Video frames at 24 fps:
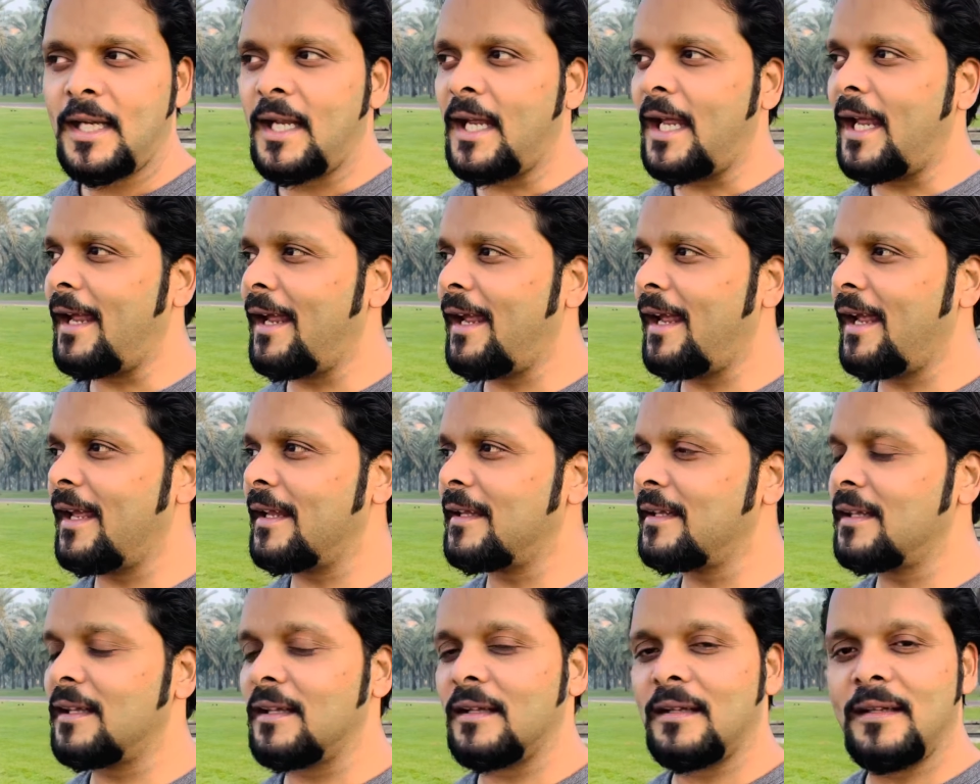
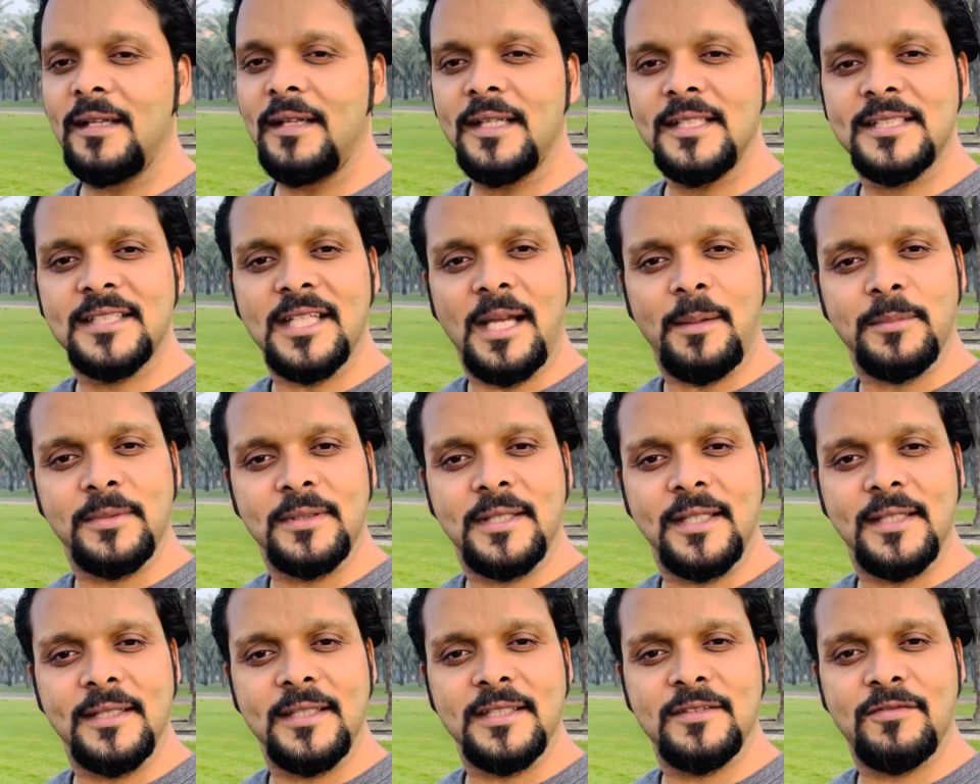and learning some
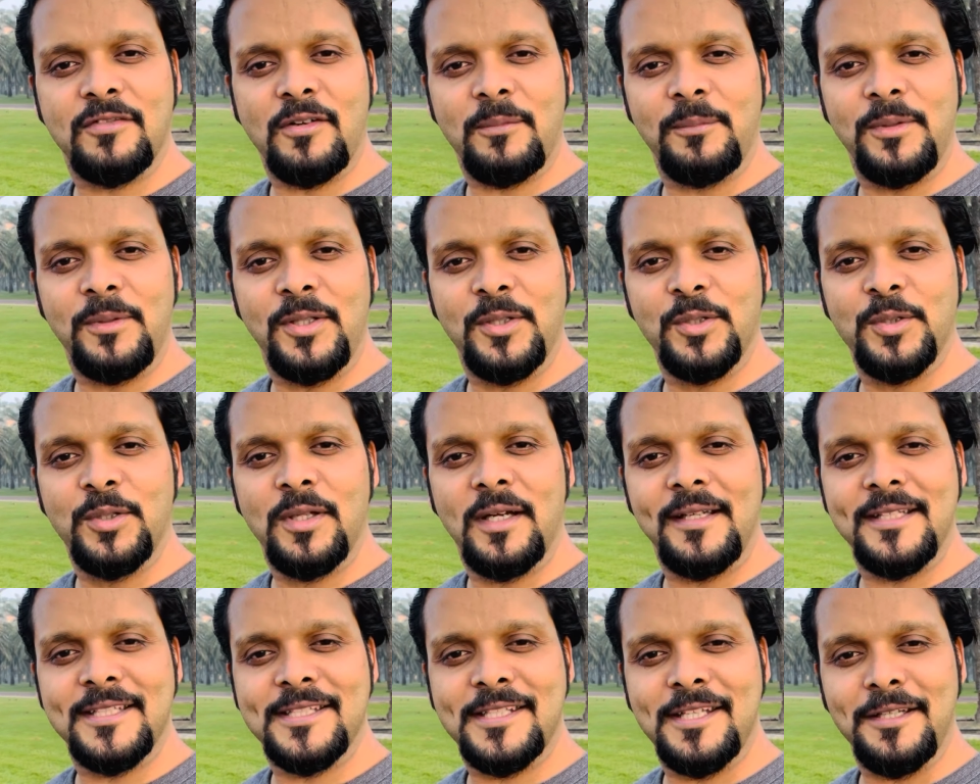things from you
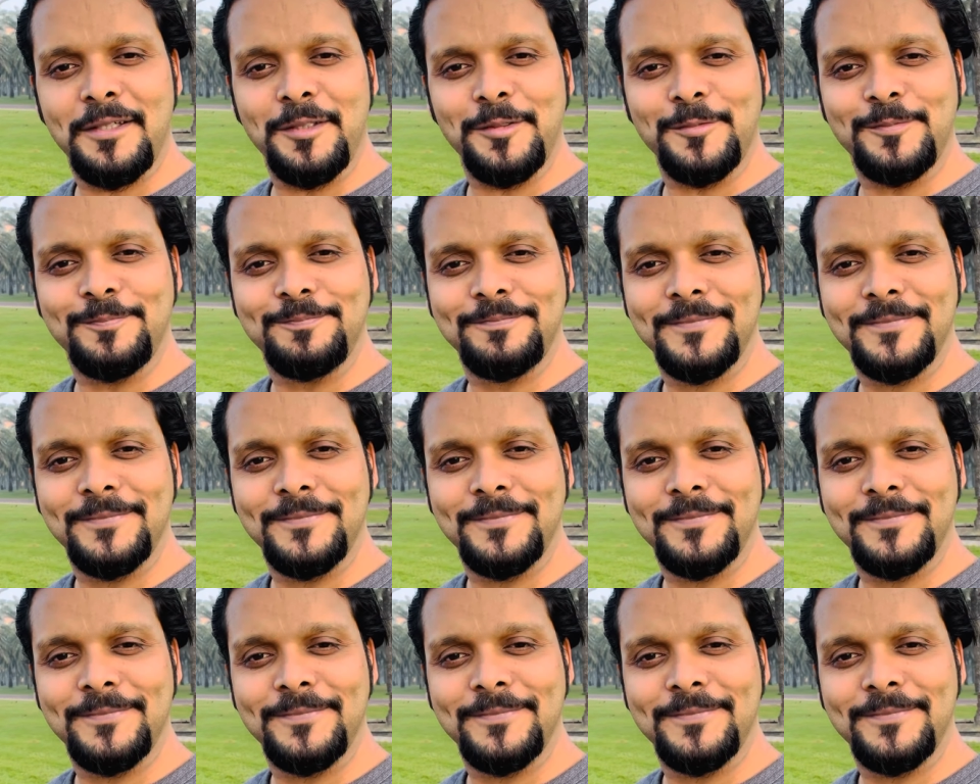guys too